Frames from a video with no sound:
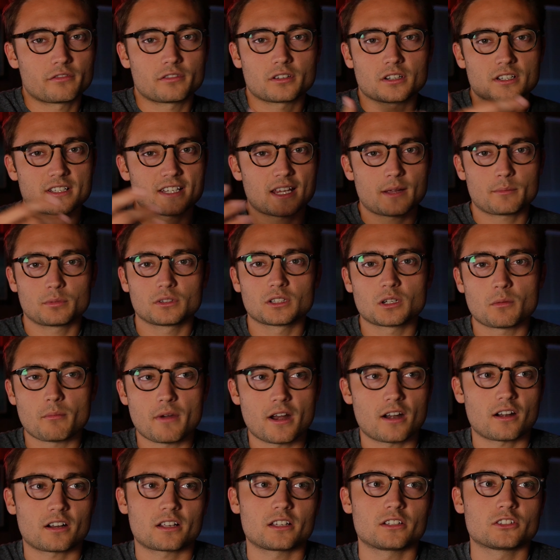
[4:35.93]
for example, in
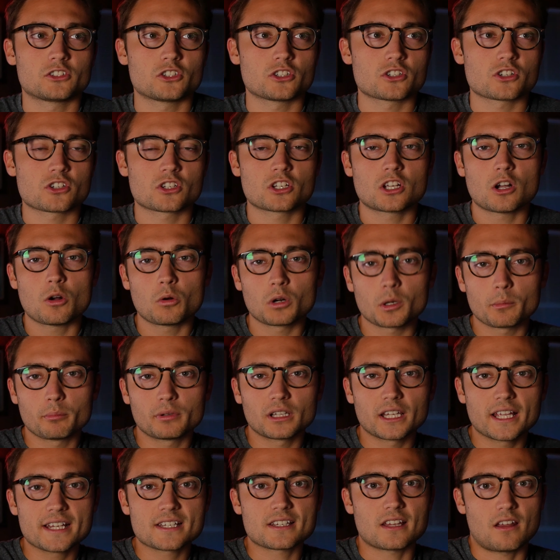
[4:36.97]
America, to just go in a
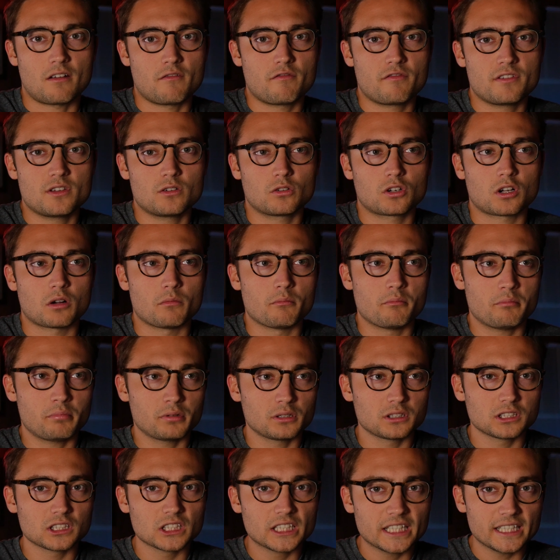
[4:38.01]
place and feel
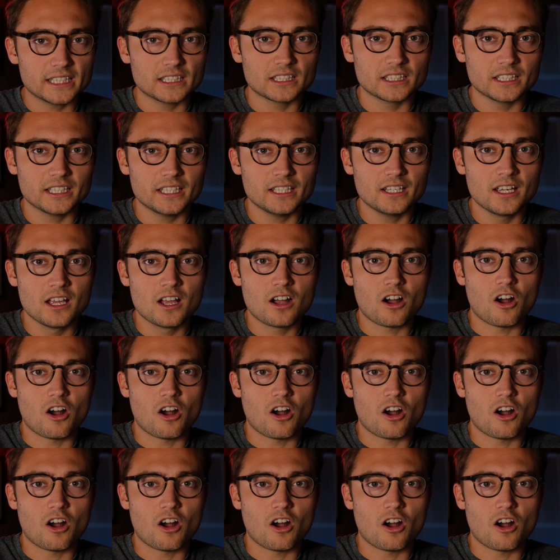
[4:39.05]
completely